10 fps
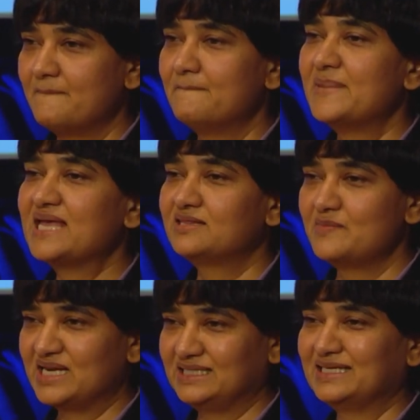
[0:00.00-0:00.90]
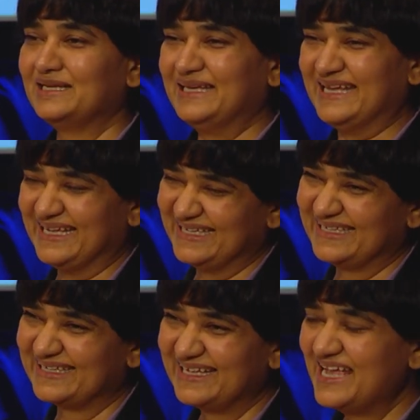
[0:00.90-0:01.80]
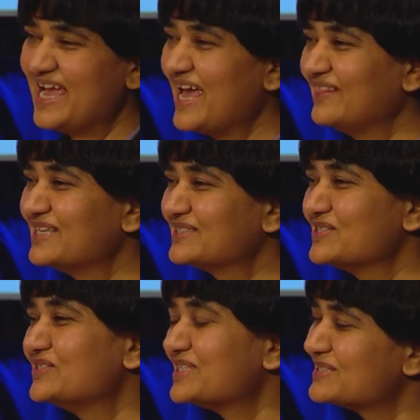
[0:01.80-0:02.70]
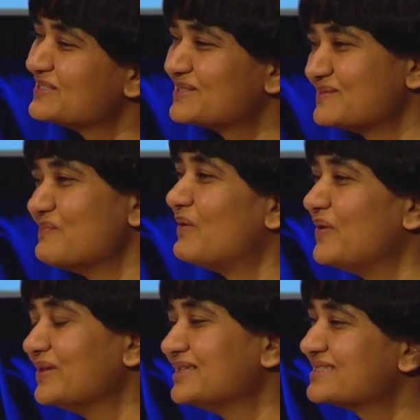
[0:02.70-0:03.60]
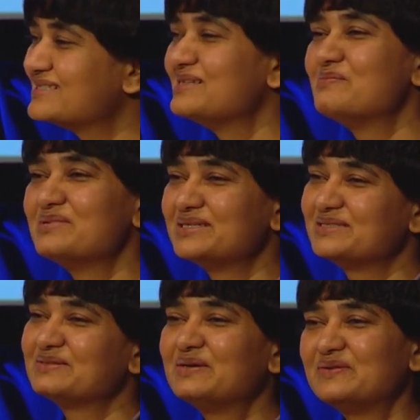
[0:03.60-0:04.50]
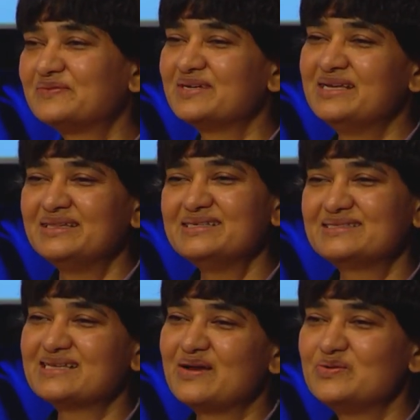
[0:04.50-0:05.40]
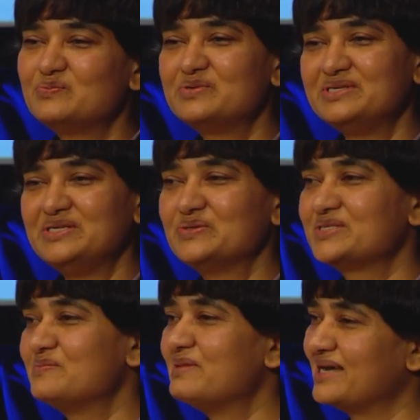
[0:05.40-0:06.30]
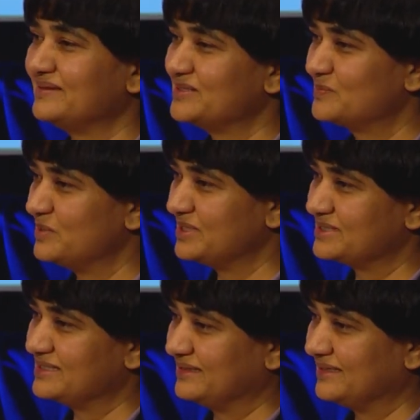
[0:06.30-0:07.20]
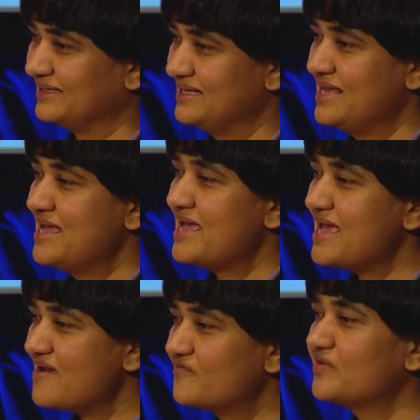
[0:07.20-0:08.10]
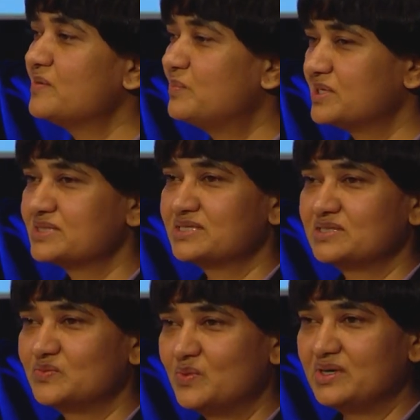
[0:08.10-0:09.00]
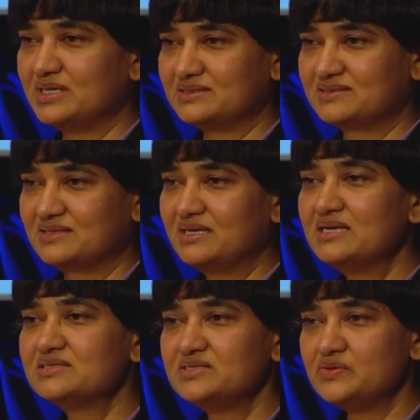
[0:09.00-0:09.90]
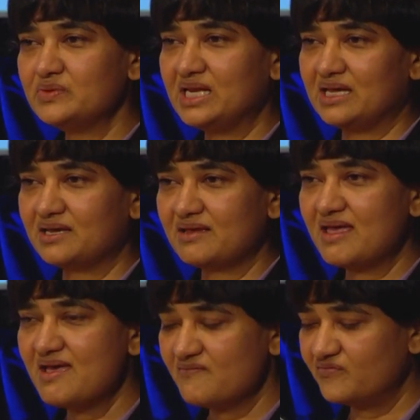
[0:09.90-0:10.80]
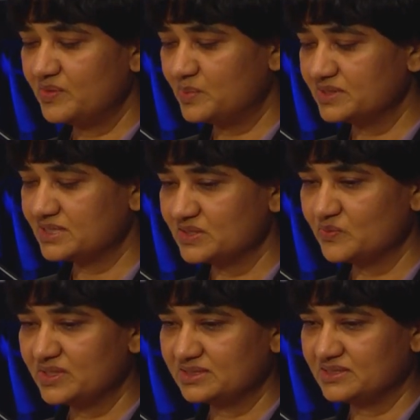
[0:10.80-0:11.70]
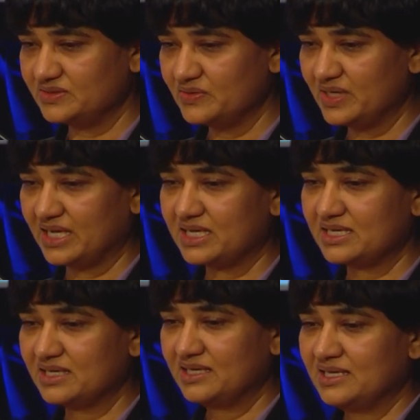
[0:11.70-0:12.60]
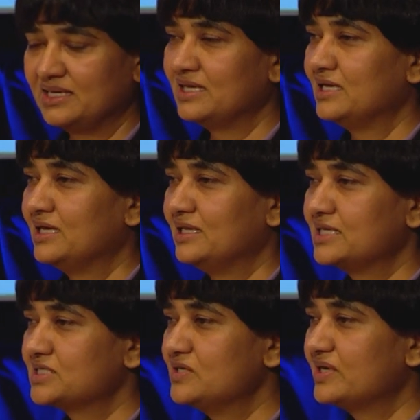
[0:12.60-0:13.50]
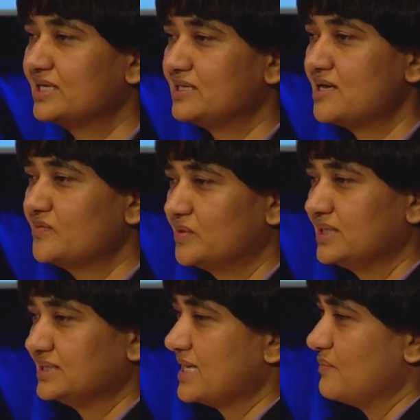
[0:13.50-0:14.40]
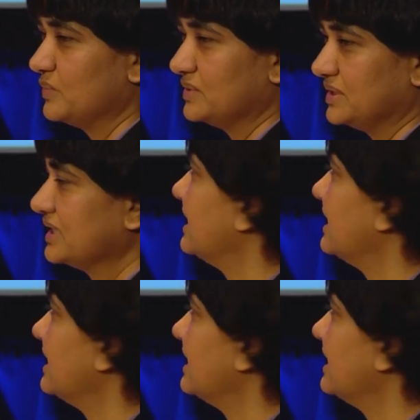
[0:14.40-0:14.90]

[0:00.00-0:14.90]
mathematically. And this is just a small snippet of the sound produced by this person. Every person's voice is unique. Every person's voice is unique. Let's look at another example.